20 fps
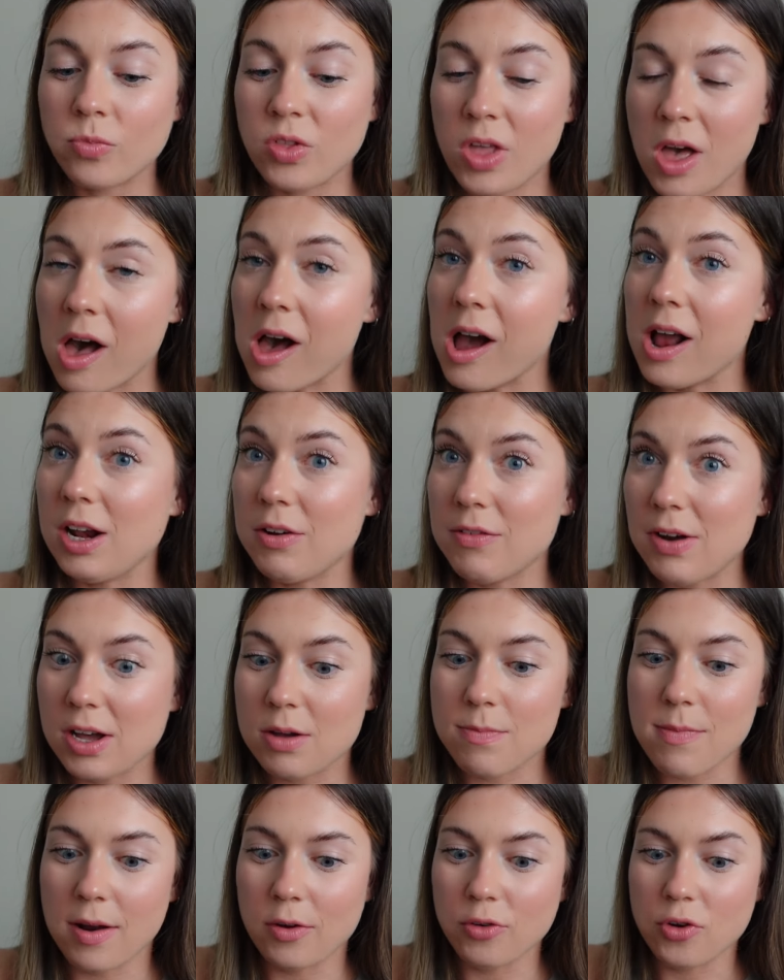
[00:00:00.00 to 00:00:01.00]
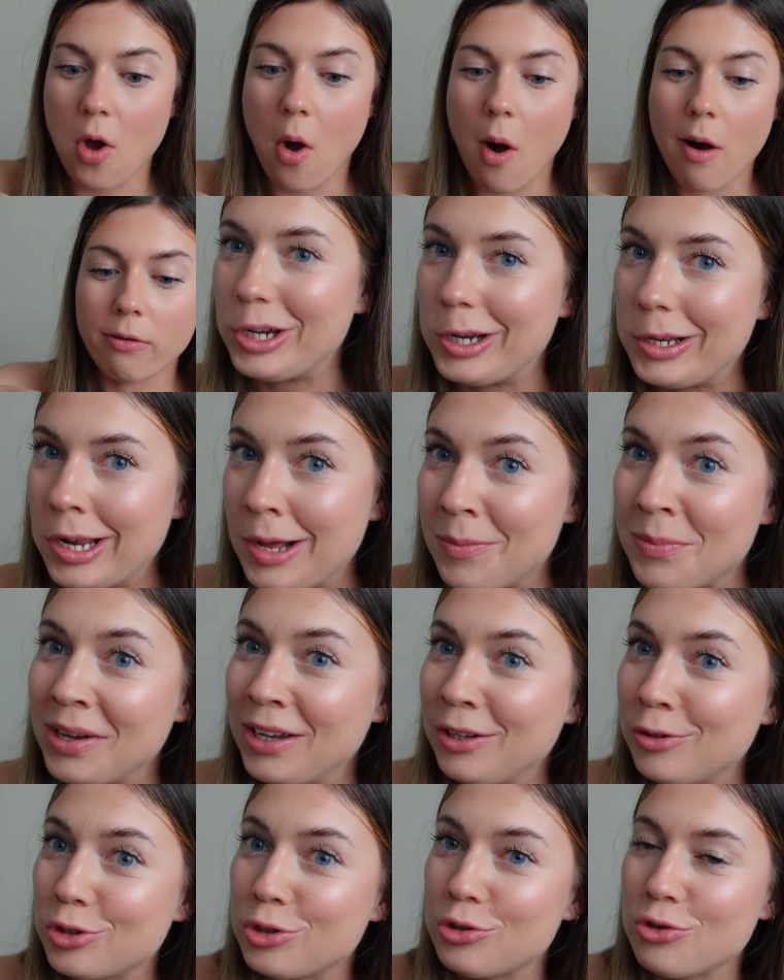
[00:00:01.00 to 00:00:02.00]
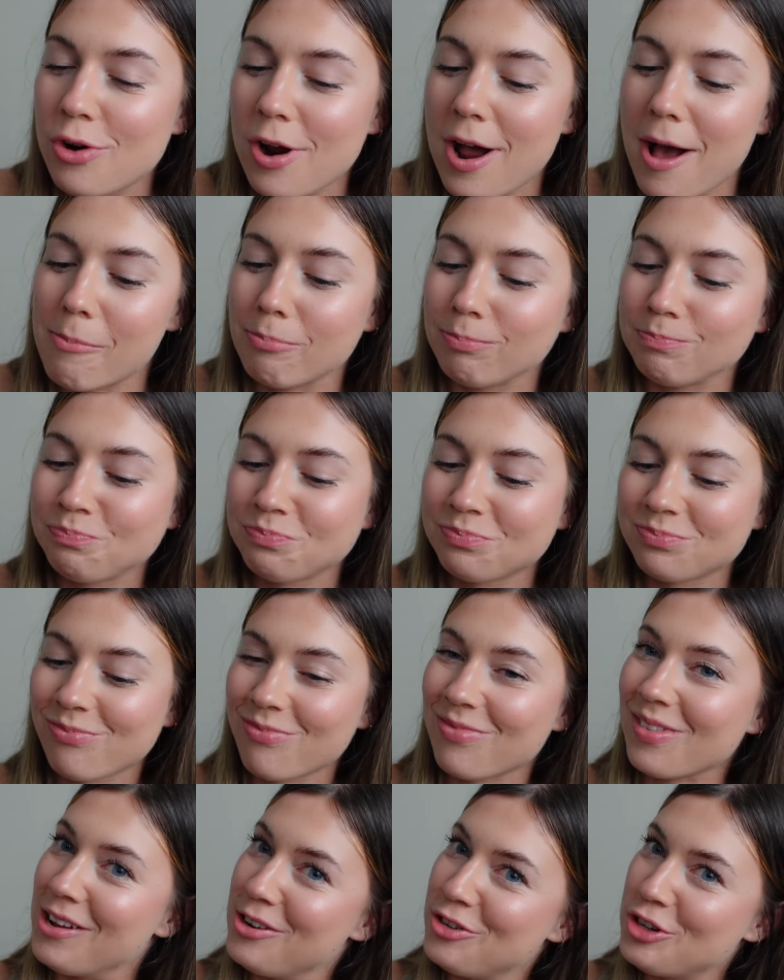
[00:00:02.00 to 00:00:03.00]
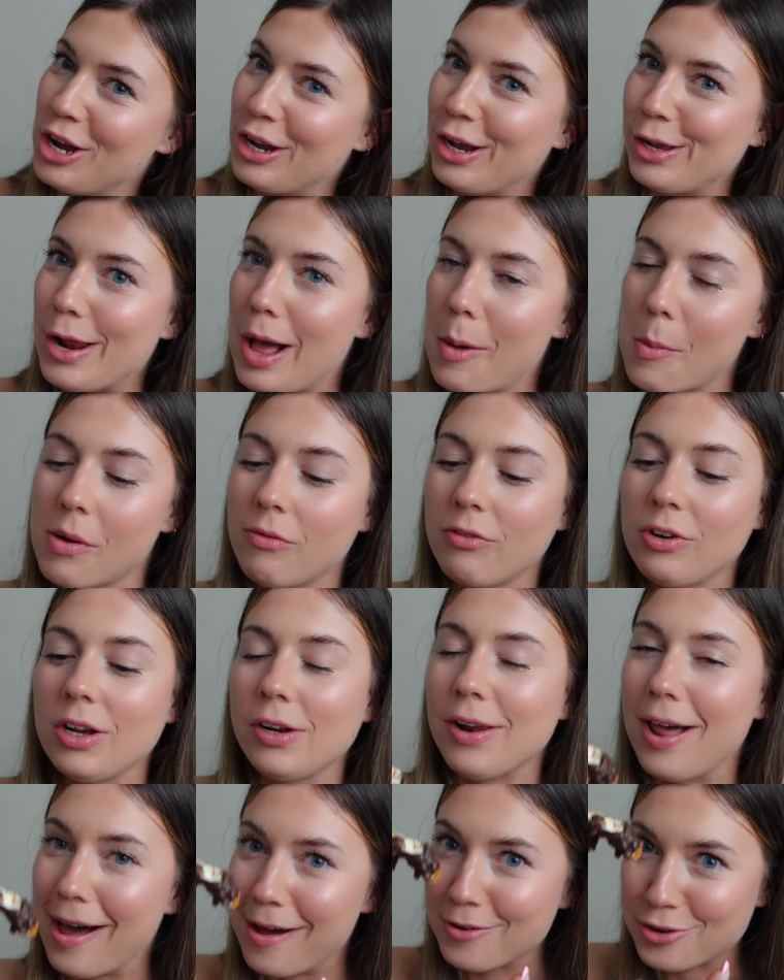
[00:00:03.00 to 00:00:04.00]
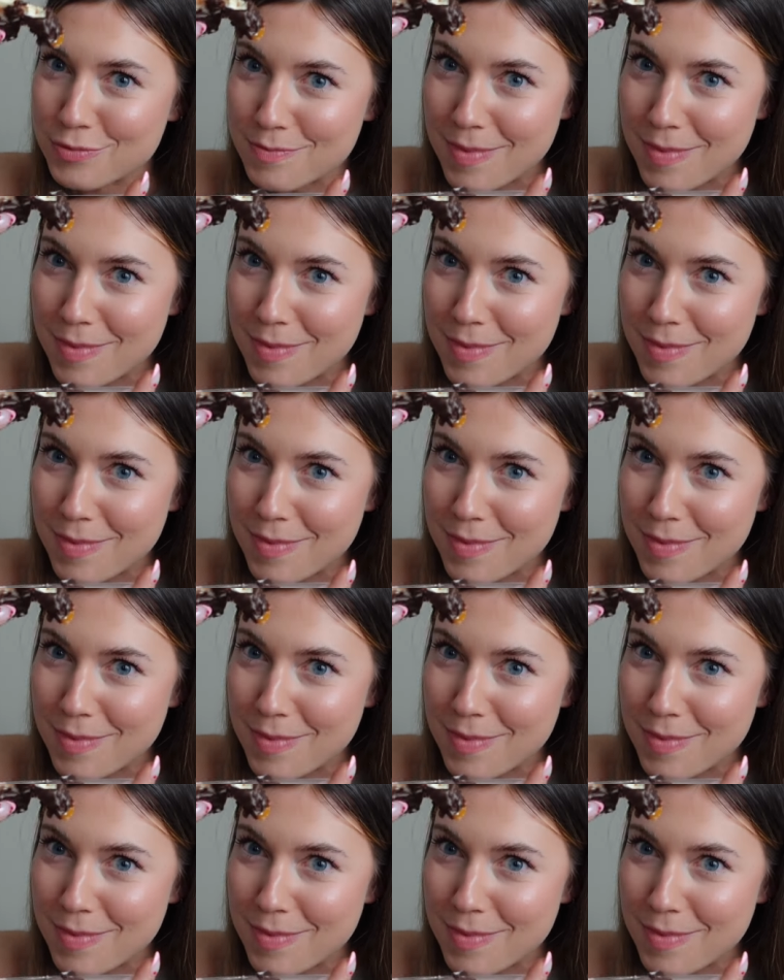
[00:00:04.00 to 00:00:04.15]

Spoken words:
highly recommend checking out my Instagram, checking out my reel on how to